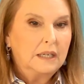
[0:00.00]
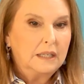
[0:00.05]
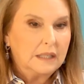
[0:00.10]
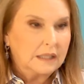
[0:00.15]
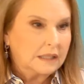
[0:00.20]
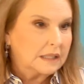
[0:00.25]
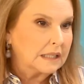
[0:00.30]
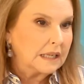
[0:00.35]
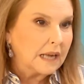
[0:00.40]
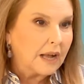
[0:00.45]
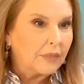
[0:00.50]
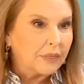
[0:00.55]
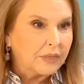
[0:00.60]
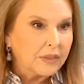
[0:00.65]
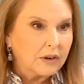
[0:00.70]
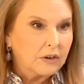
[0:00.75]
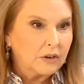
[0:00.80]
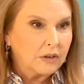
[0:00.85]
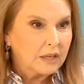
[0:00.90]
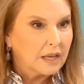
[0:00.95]
It's not
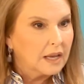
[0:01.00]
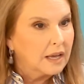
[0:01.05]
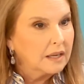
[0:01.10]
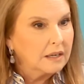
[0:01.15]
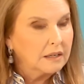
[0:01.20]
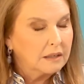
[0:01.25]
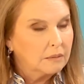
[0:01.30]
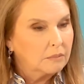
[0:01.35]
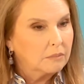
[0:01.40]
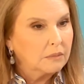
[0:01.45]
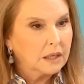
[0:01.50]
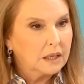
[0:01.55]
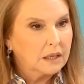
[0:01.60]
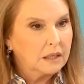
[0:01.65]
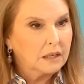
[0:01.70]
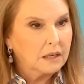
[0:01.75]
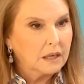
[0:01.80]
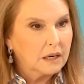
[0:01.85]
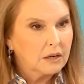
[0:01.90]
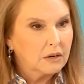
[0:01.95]
there yet in
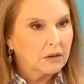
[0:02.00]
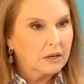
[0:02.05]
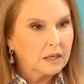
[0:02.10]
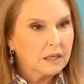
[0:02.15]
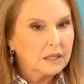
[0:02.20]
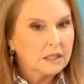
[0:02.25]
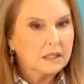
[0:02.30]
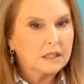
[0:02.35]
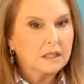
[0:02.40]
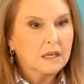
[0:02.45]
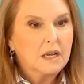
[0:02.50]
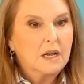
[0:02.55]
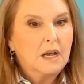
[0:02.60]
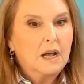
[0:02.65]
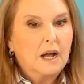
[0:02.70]
many areas,